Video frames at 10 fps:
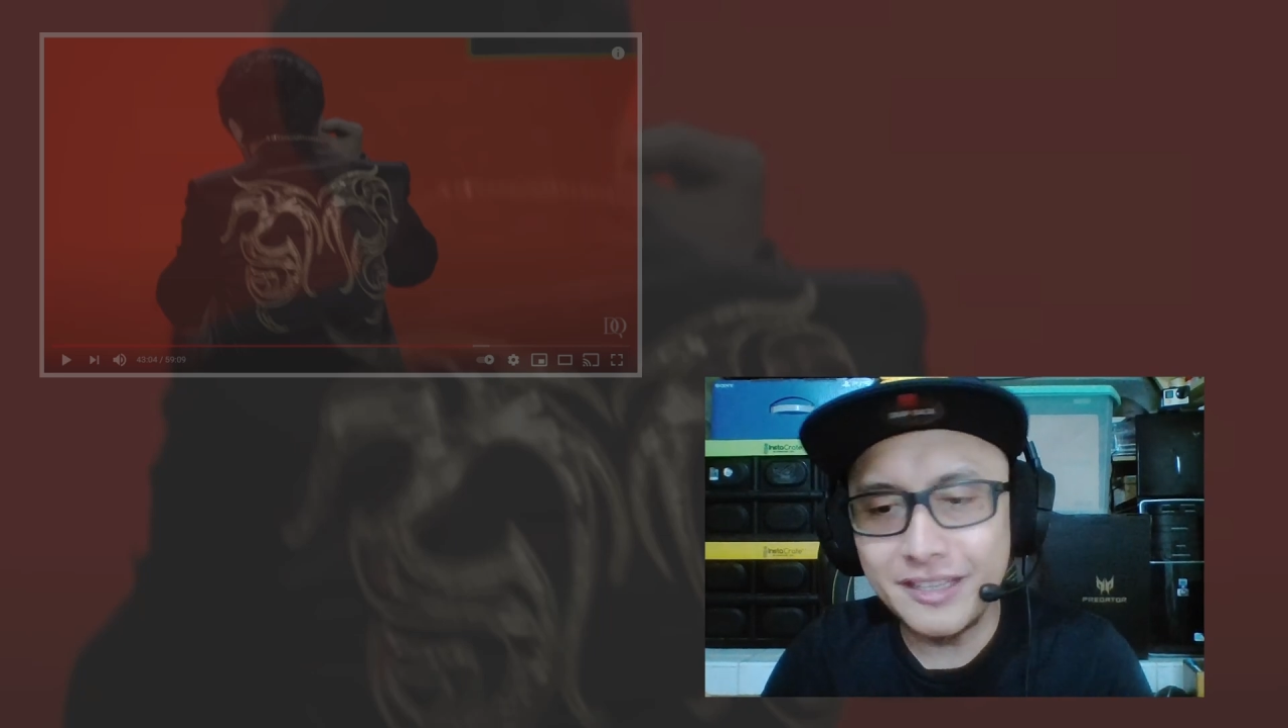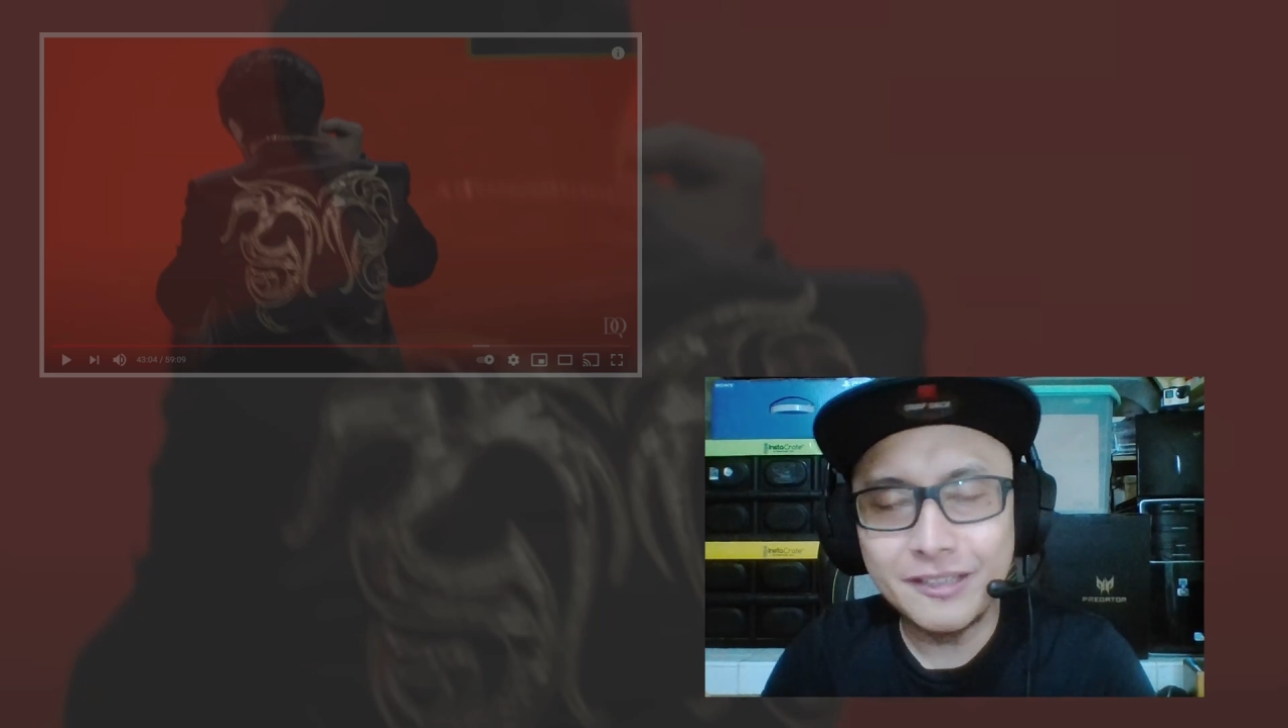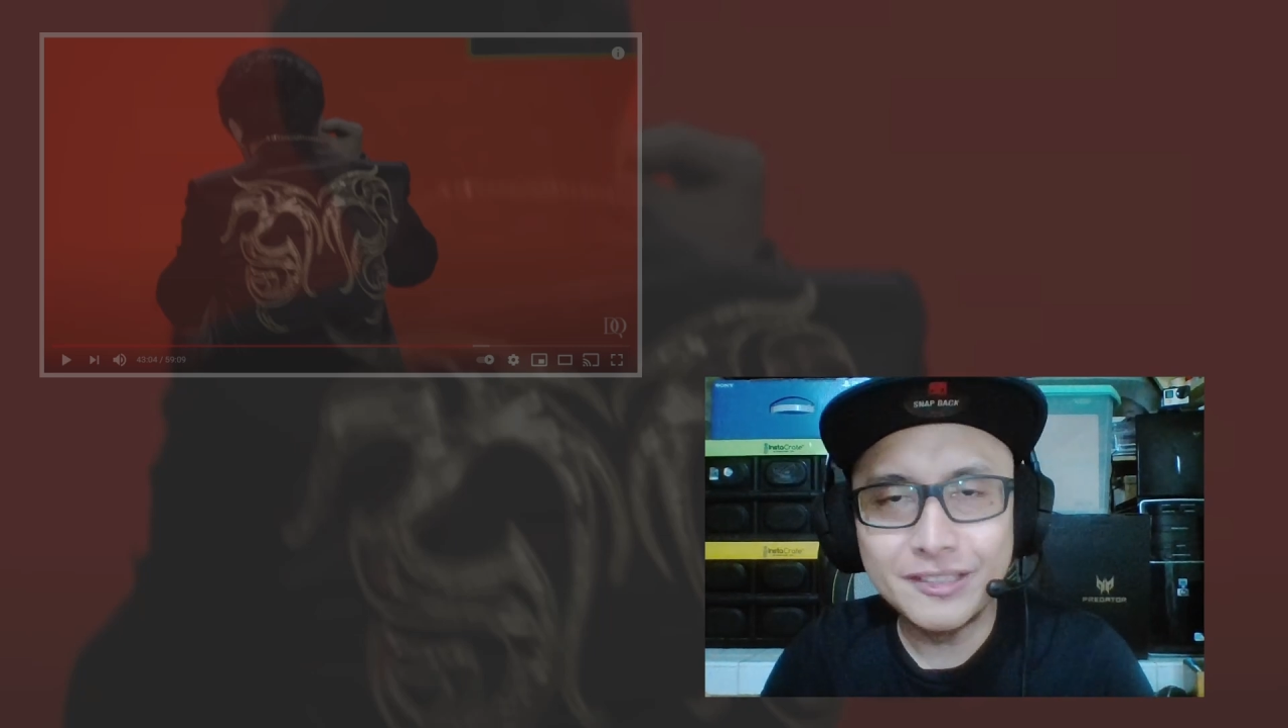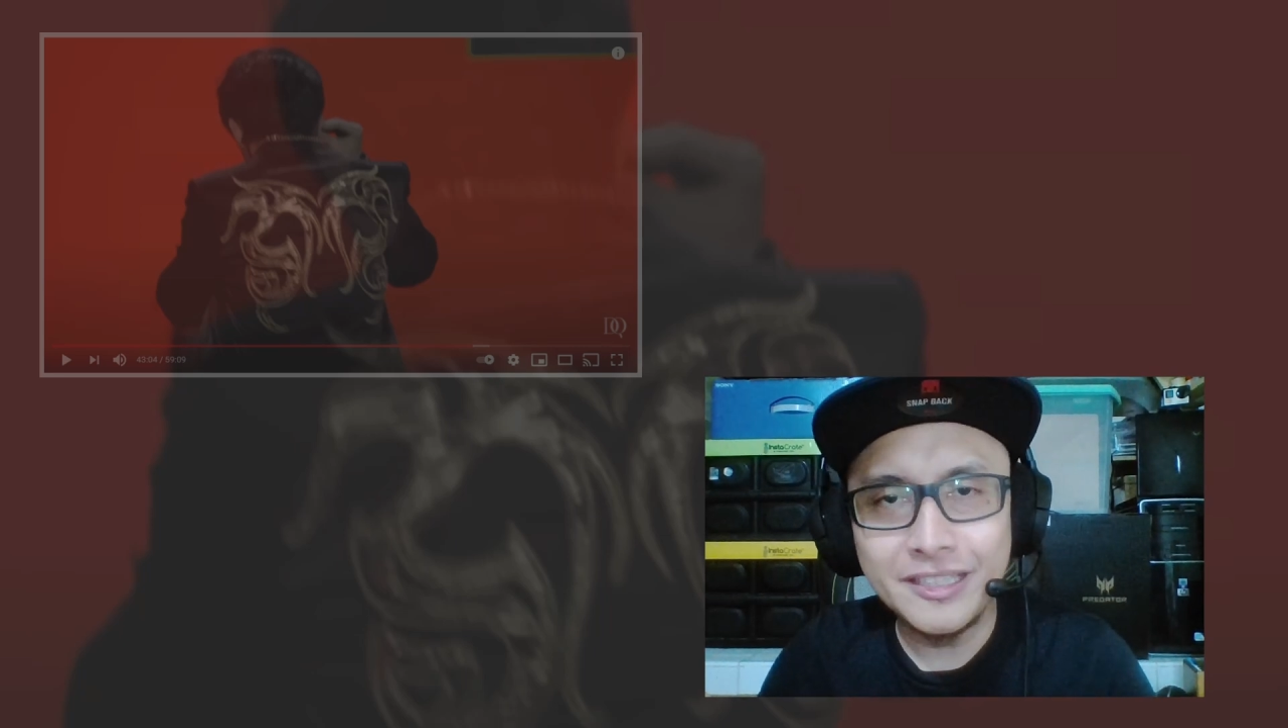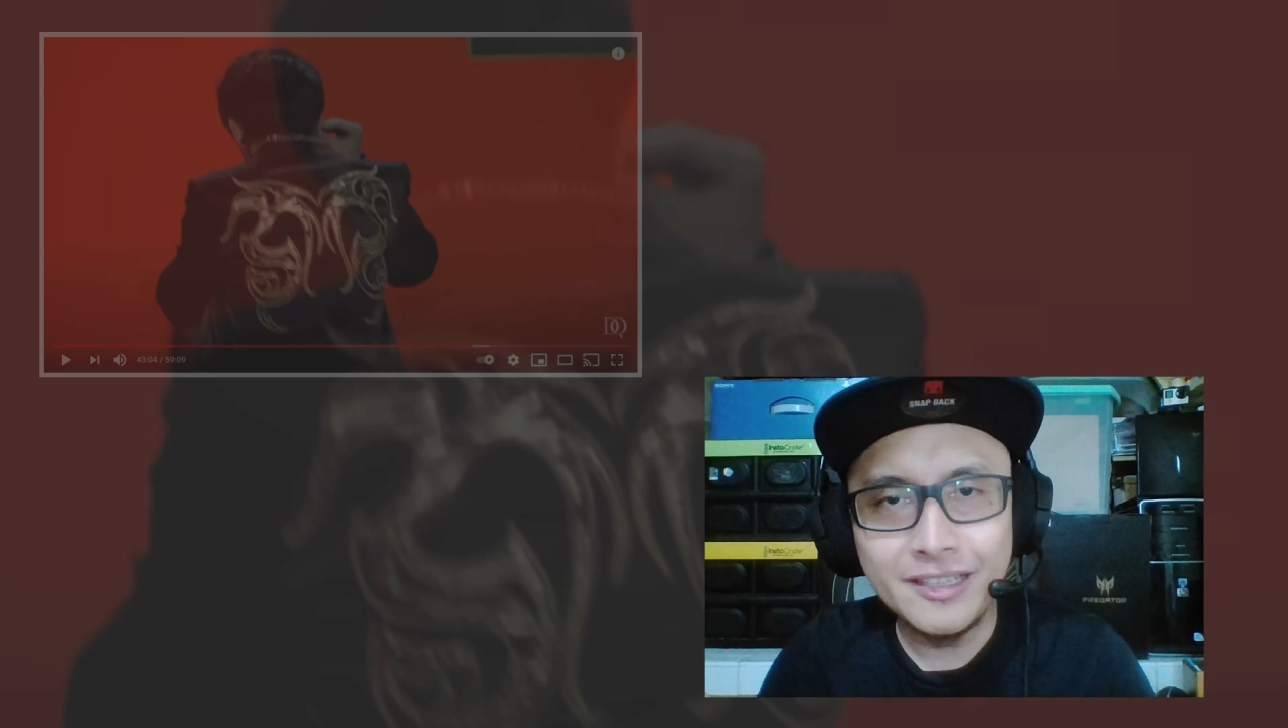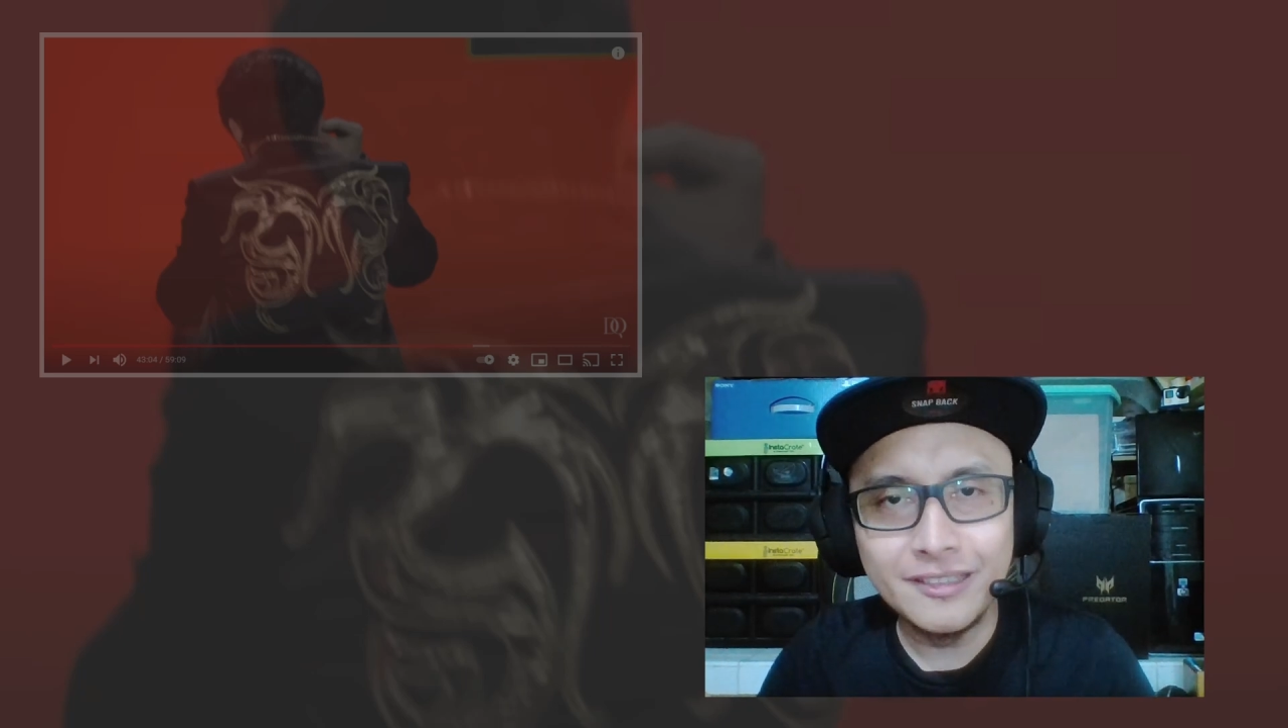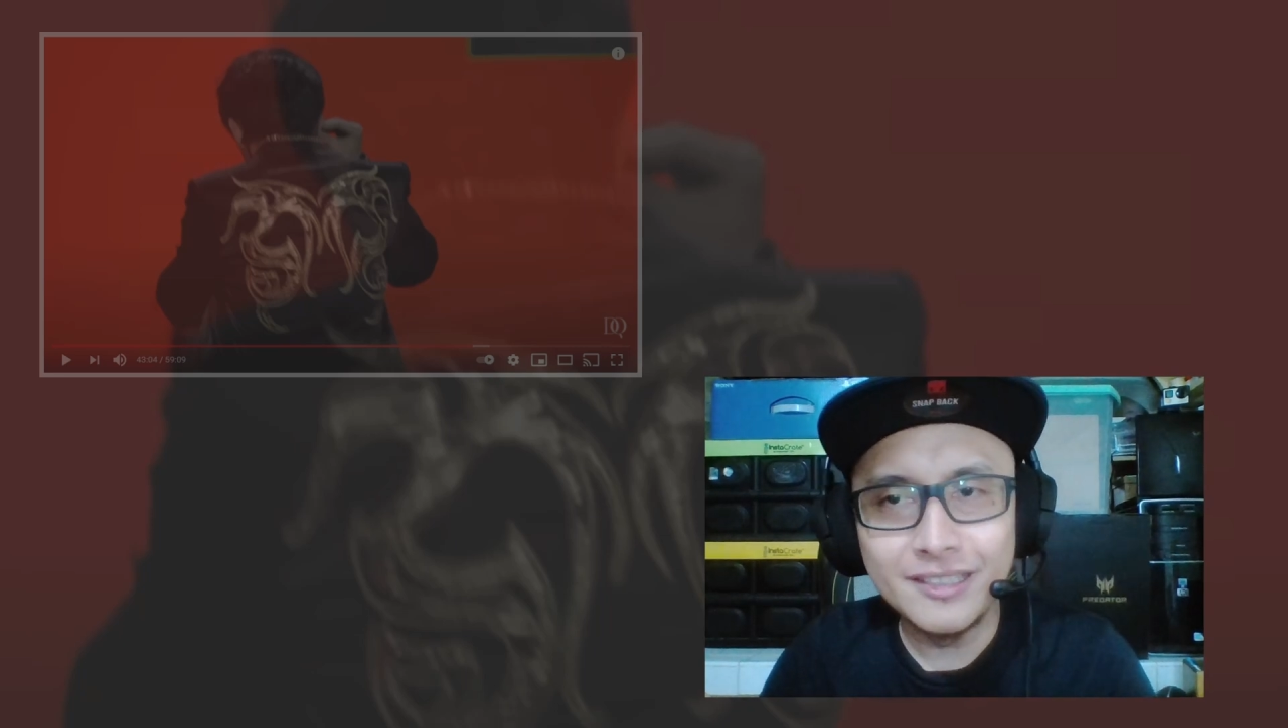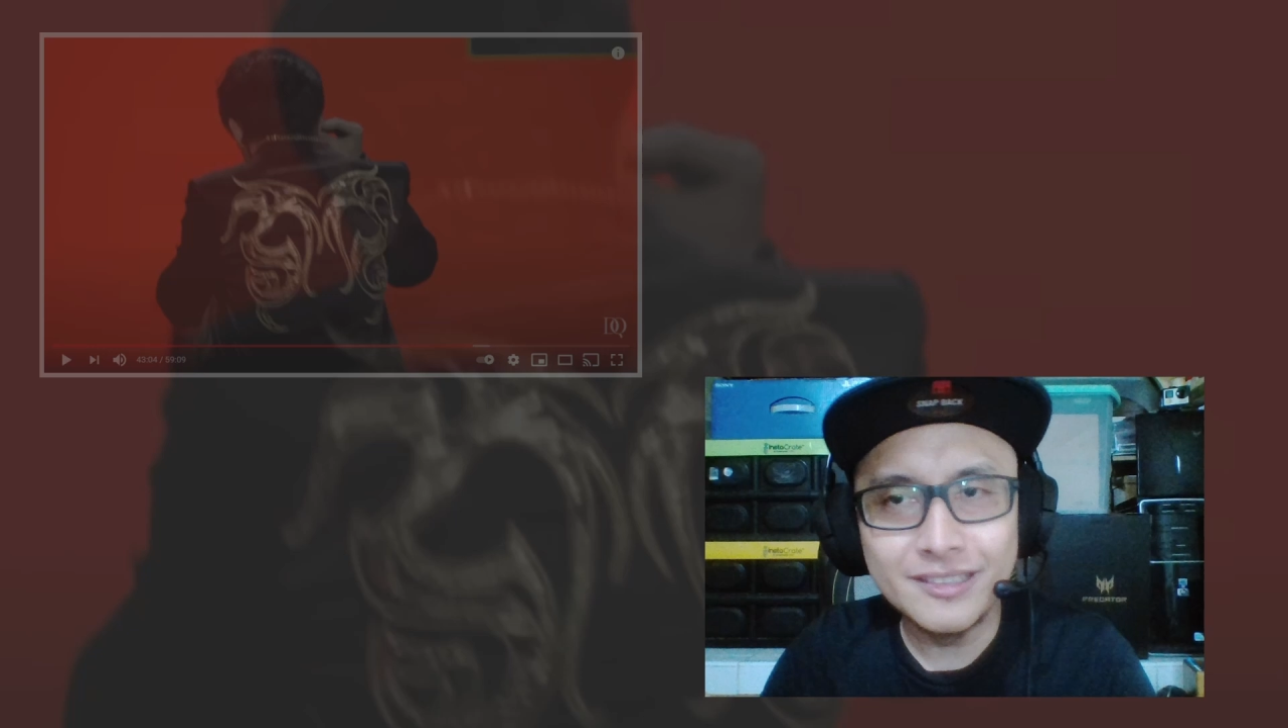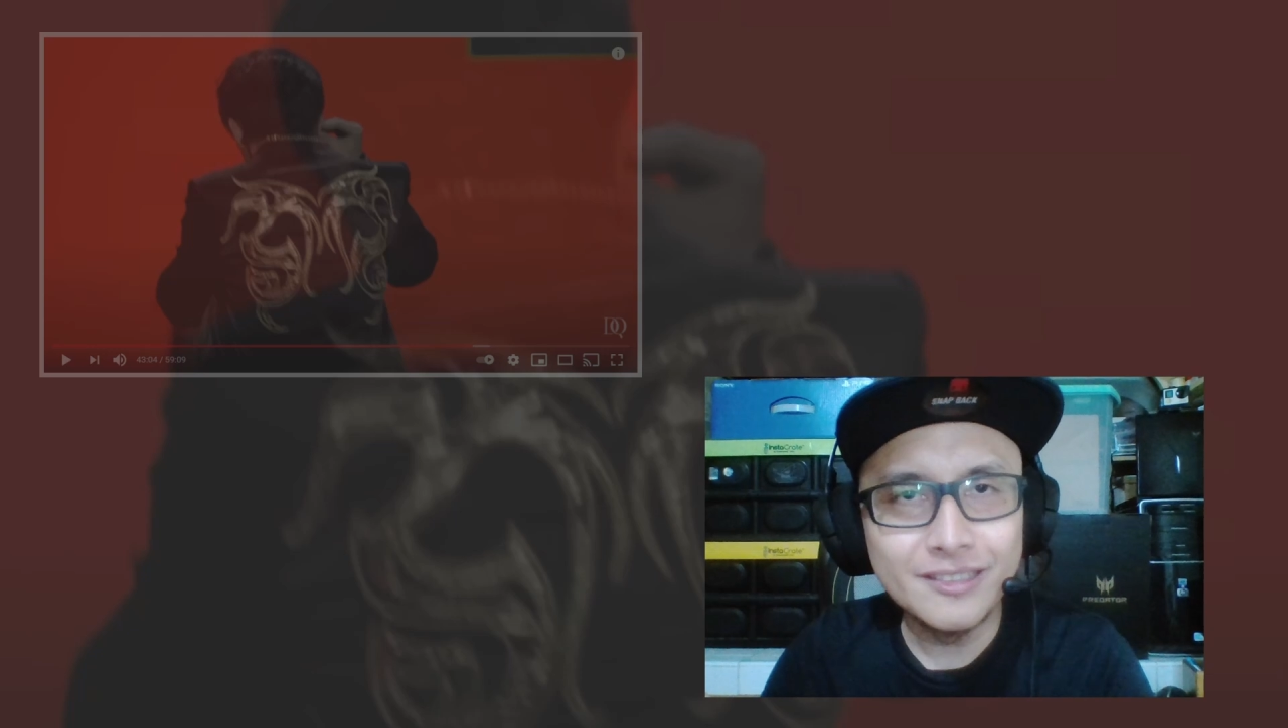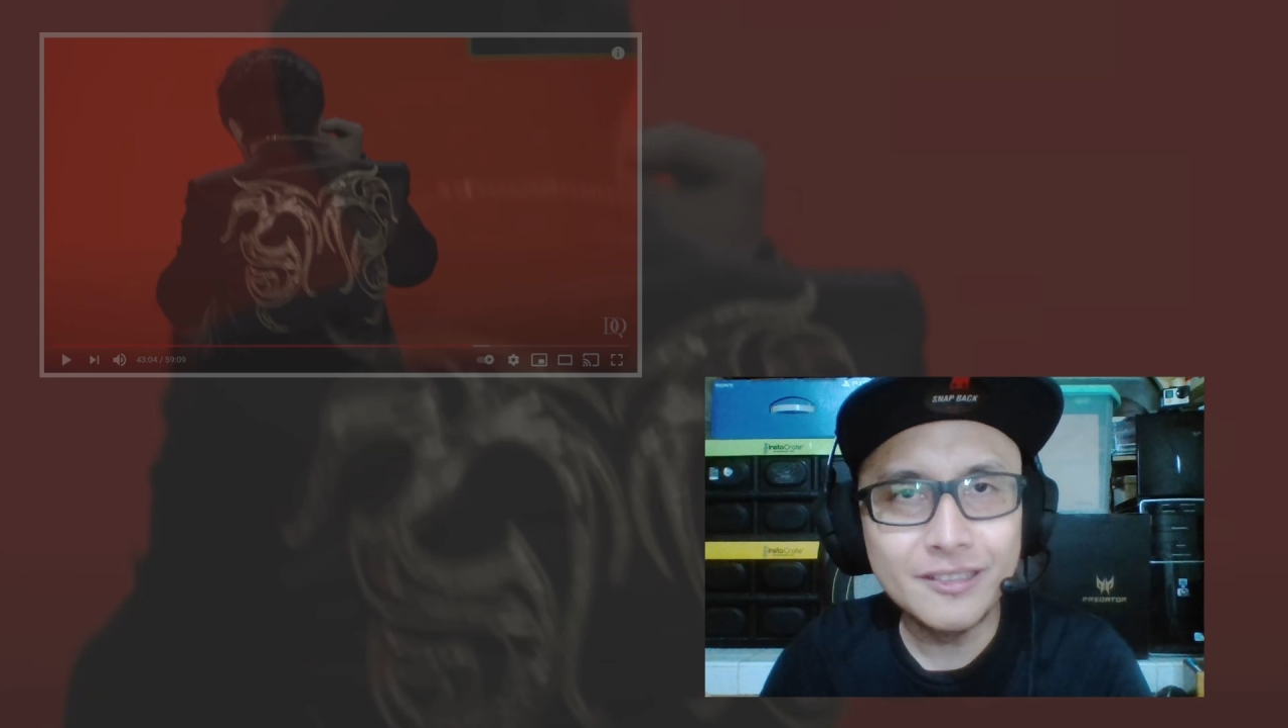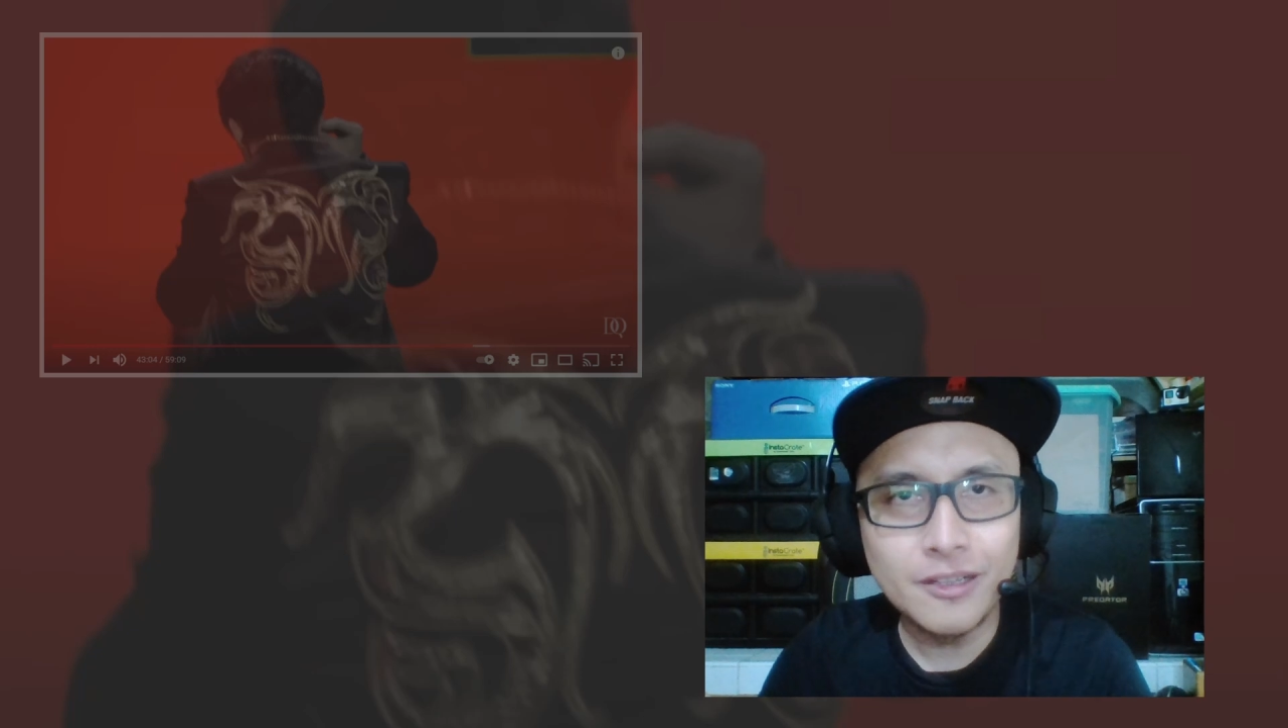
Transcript: they're seeing this uh,